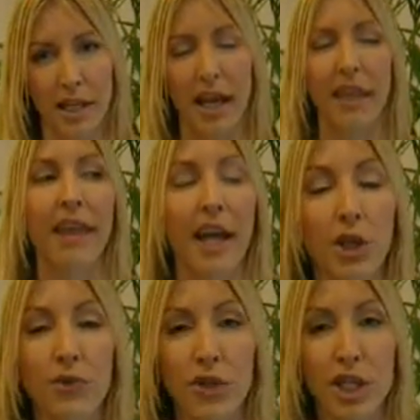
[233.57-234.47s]
And I
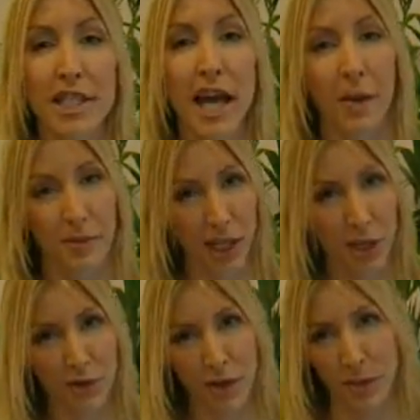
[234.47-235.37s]
thank you for your time.
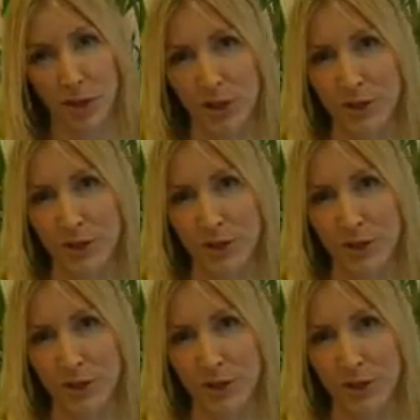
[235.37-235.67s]
Thank you very much.